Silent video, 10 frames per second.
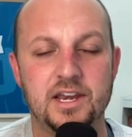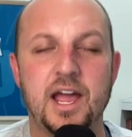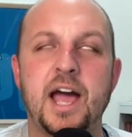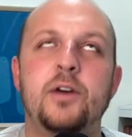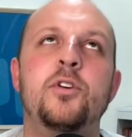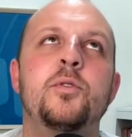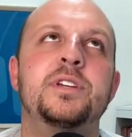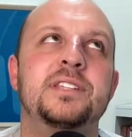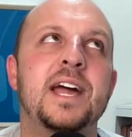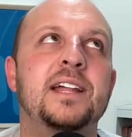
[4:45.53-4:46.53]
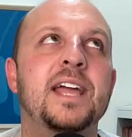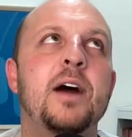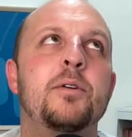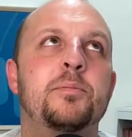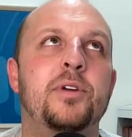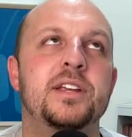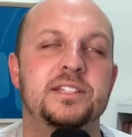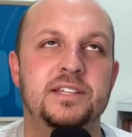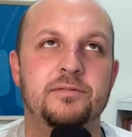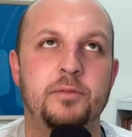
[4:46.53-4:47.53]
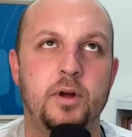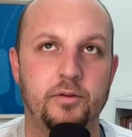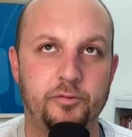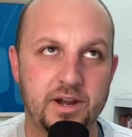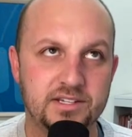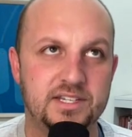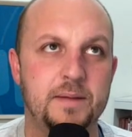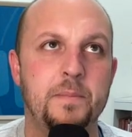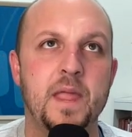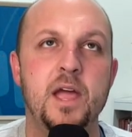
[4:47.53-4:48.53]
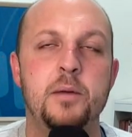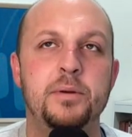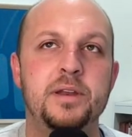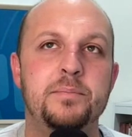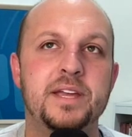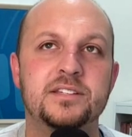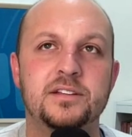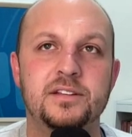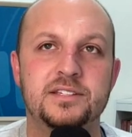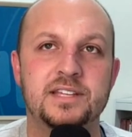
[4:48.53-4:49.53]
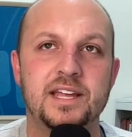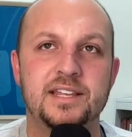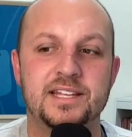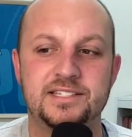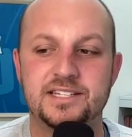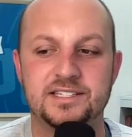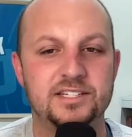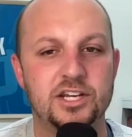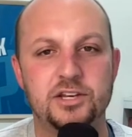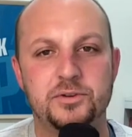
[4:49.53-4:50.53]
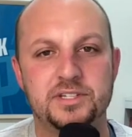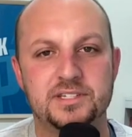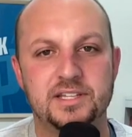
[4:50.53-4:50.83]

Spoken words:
I don't know exactly how he phrased it, but he basically said that's disingenuous.